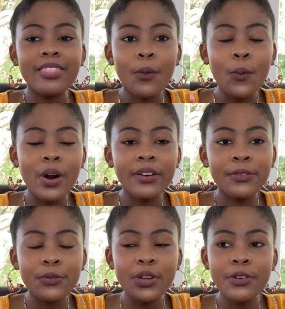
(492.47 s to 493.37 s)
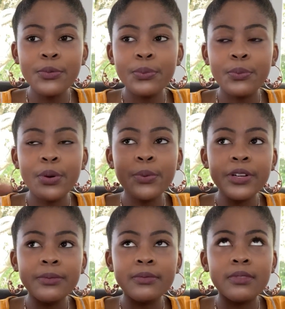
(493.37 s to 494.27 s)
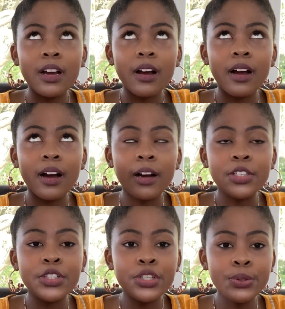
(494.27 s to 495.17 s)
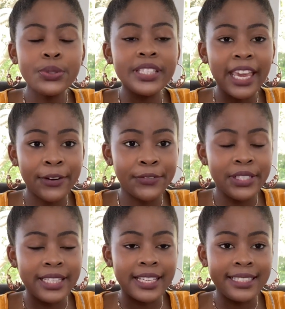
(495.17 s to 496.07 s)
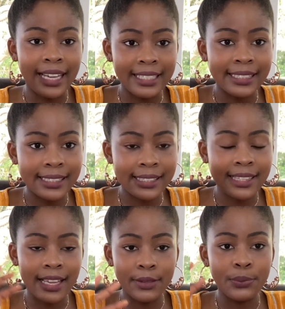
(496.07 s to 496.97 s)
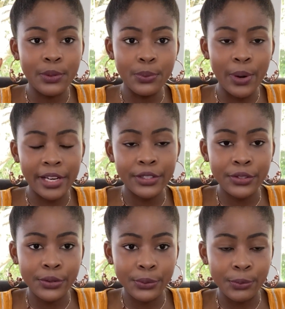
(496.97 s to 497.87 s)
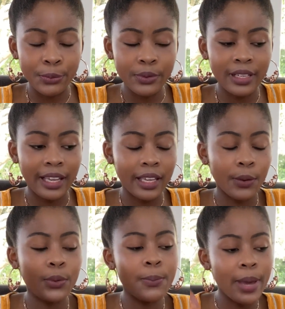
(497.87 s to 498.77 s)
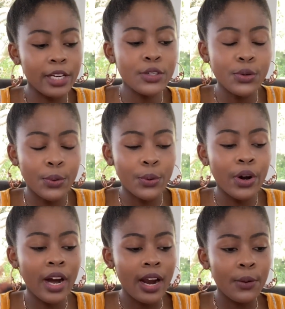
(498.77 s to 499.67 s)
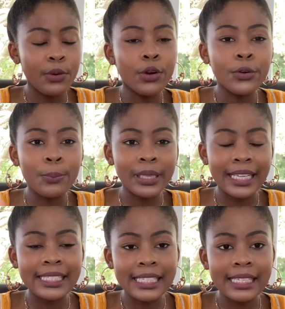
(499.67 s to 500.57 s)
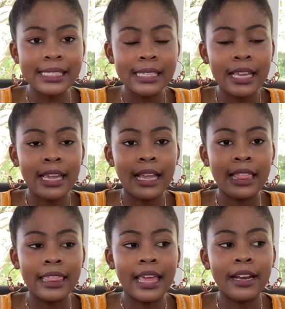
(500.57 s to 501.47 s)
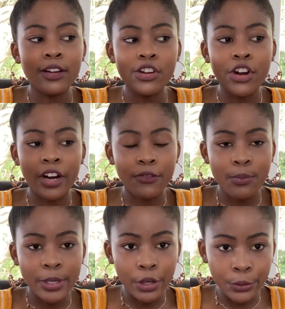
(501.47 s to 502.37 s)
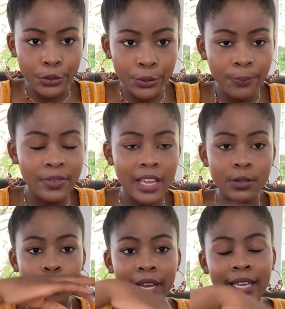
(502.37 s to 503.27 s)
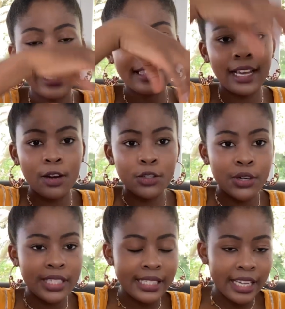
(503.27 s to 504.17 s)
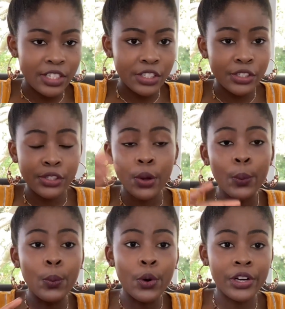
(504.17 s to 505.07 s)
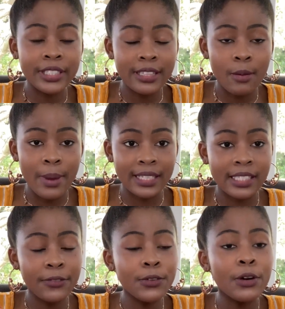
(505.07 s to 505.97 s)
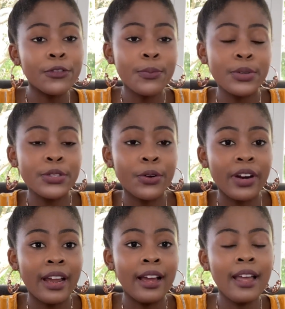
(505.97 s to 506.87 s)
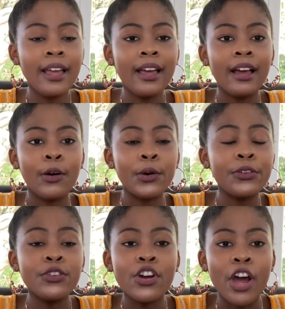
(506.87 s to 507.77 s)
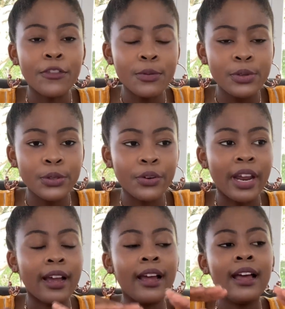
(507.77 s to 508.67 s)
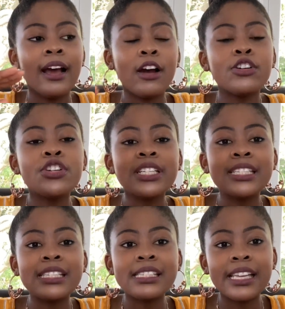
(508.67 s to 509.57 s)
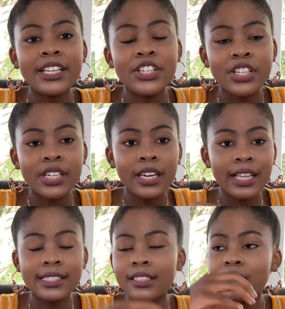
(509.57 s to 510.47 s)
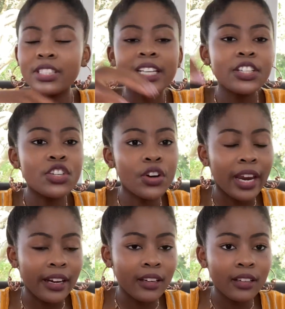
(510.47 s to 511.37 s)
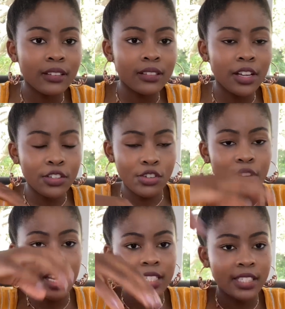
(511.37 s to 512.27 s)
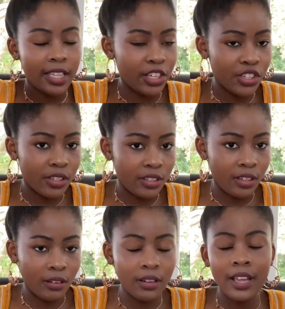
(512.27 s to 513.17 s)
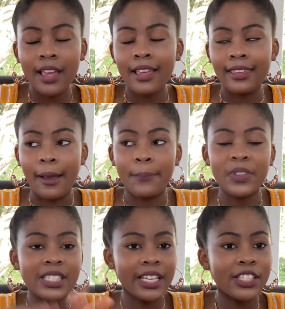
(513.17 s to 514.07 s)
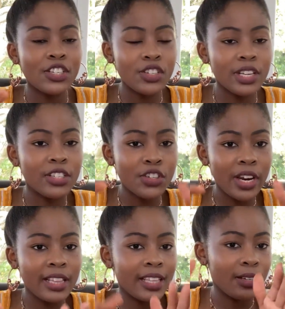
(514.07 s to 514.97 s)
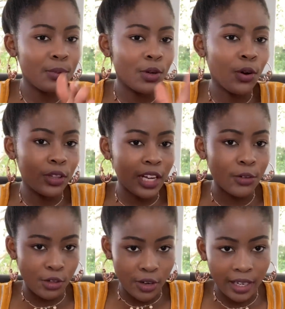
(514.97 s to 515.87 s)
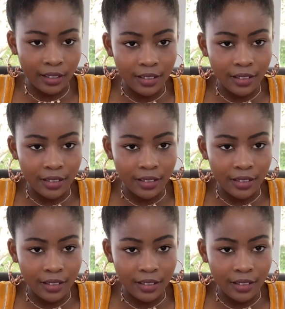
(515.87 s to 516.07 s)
We would choose carefully the dates that we went to. Like, we made sure we go to places that not everybody goes to. That is why the Gautrain stations worked the best. If you are from Pretoria, or if you're not from Pretoria, Gautrain station, it's just like a train station, Yeah, it's like a train that we call Gautrain,